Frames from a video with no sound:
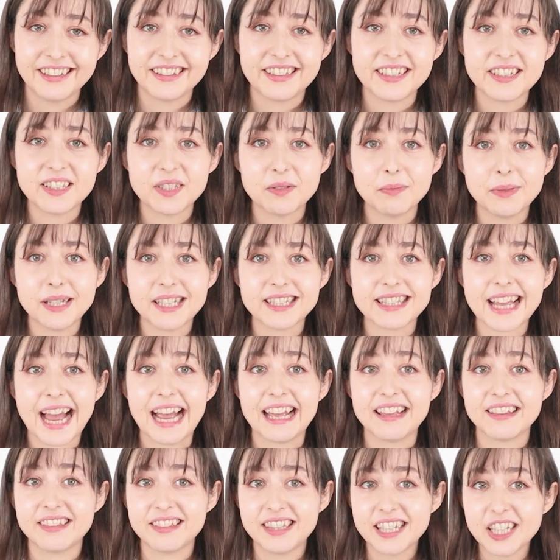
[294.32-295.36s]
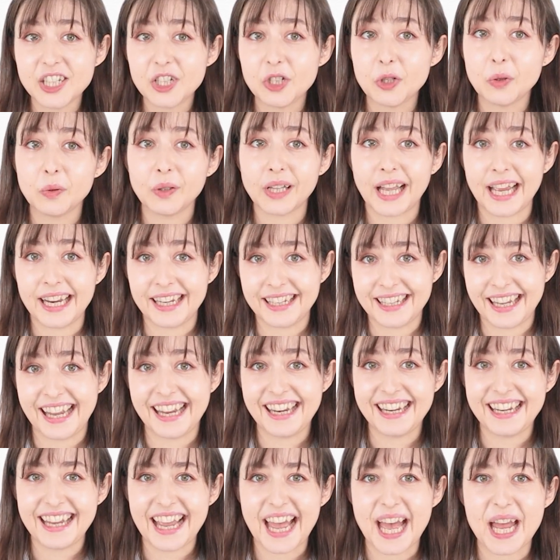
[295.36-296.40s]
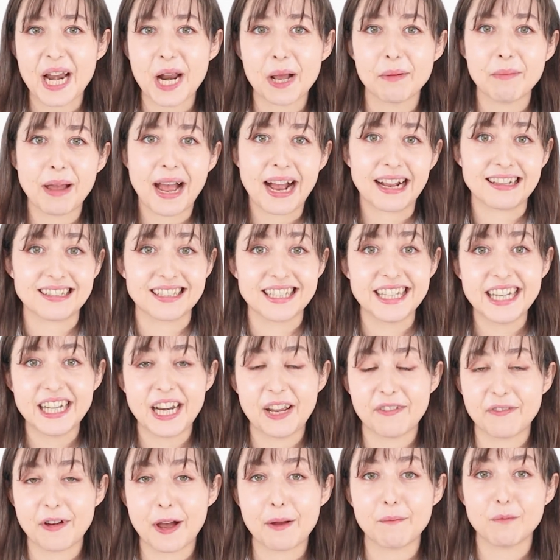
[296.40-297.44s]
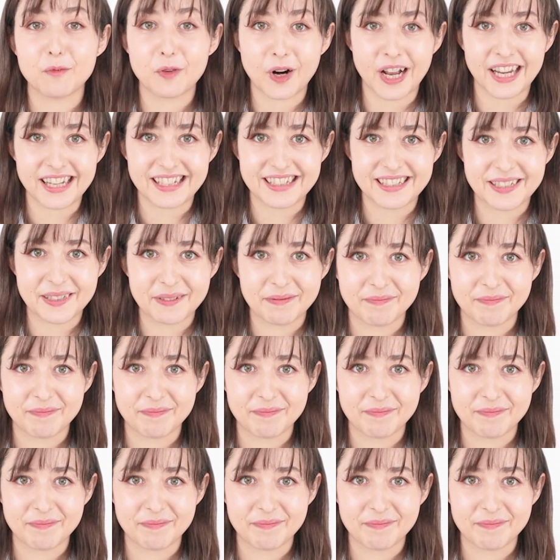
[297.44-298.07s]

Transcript: This means I think you like cake and I'm asking if I'm right.